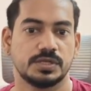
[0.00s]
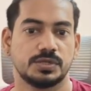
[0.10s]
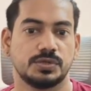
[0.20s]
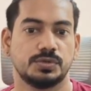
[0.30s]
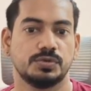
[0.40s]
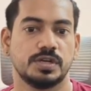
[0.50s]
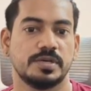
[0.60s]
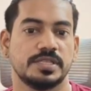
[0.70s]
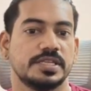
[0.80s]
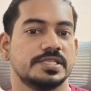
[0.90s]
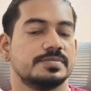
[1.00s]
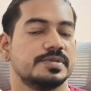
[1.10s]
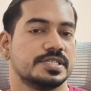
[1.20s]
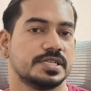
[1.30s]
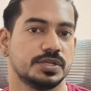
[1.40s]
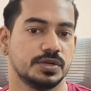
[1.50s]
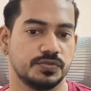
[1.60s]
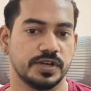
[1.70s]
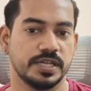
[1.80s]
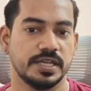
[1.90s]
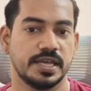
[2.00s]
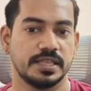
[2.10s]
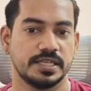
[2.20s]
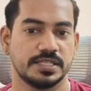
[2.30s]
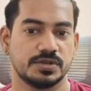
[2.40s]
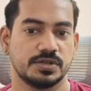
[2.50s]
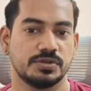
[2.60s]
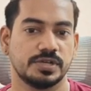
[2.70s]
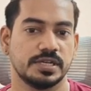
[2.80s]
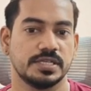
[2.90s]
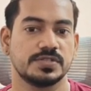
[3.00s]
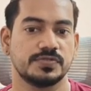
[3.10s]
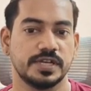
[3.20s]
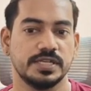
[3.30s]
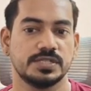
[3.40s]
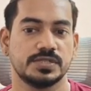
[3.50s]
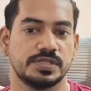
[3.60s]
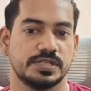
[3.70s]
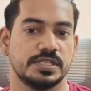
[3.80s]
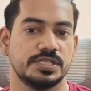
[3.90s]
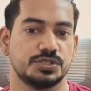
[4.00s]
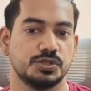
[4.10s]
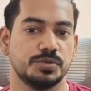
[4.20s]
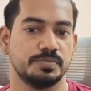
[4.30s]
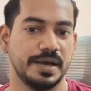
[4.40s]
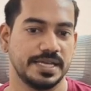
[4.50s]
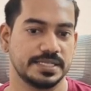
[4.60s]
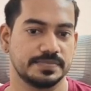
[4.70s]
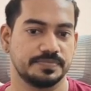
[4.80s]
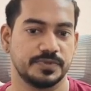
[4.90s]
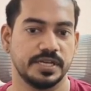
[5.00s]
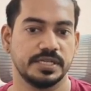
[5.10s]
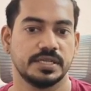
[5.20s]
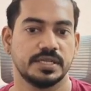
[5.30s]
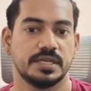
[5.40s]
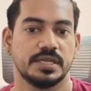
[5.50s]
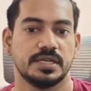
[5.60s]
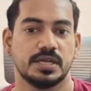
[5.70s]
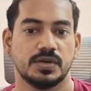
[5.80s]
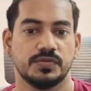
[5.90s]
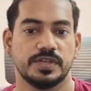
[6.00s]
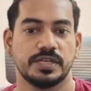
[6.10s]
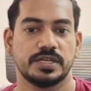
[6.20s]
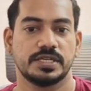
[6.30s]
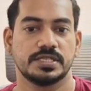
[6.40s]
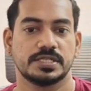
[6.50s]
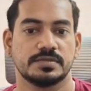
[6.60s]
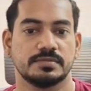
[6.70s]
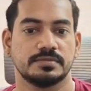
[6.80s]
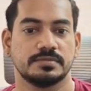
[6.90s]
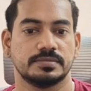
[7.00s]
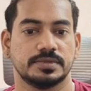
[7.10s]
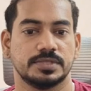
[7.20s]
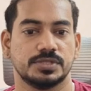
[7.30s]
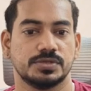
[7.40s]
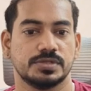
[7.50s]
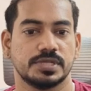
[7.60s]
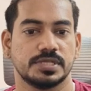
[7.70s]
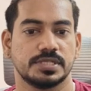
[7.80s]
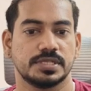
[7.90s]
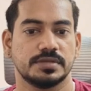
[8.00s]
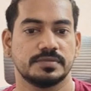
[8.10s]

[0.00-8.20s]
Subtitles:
2, 3 is basically your 5, and that's going to return us 5. So it should pass, right? Now we are getting some issues. Let's see.